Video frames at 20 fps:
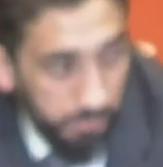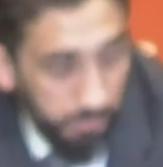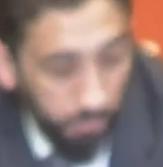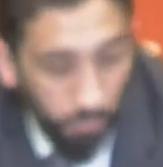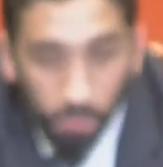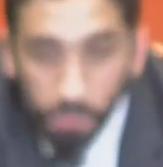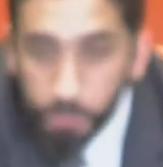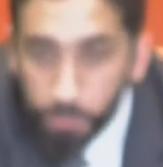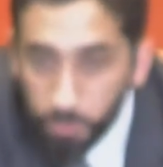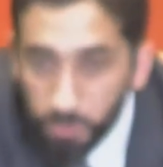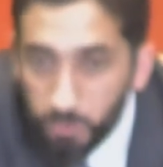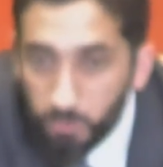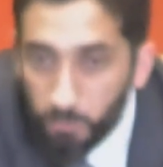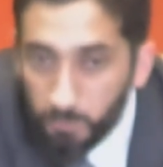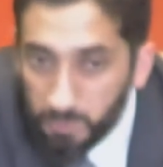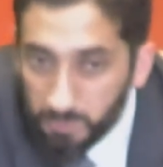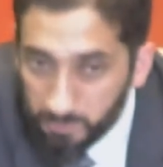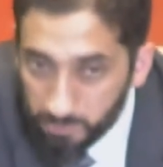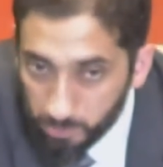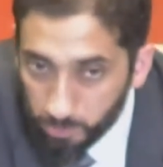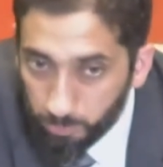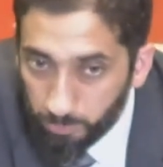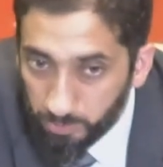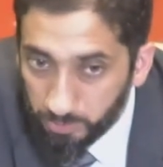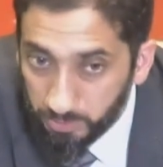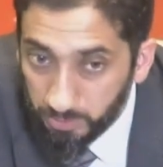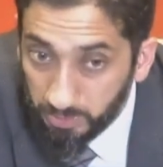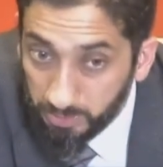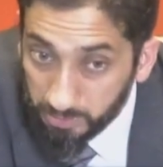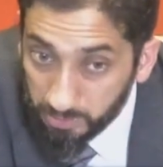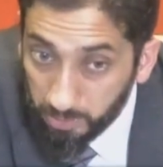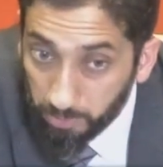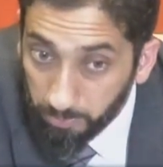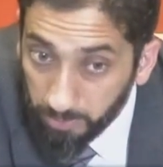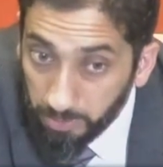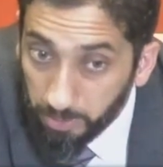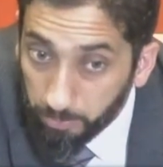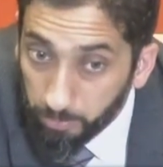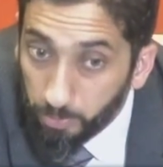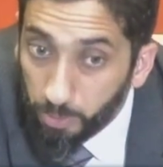once we know that this person has
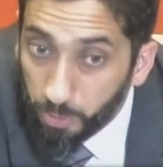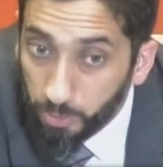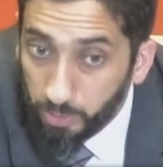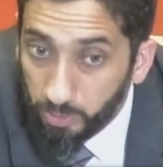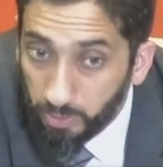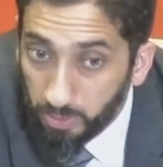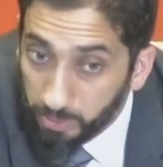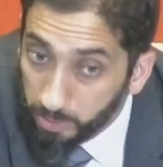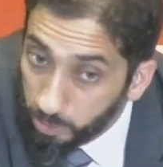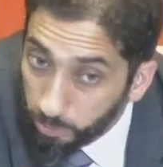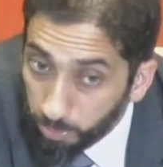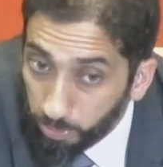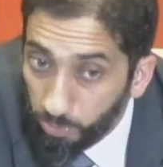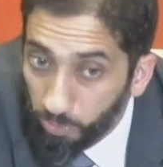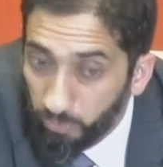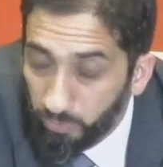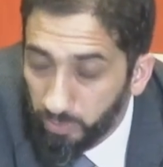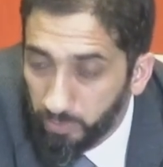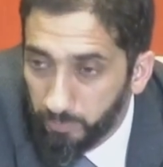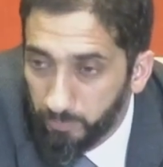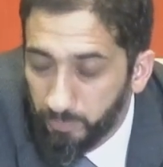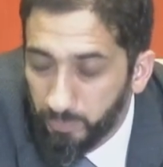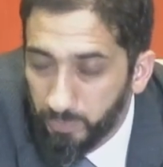committed murder, and it's proven,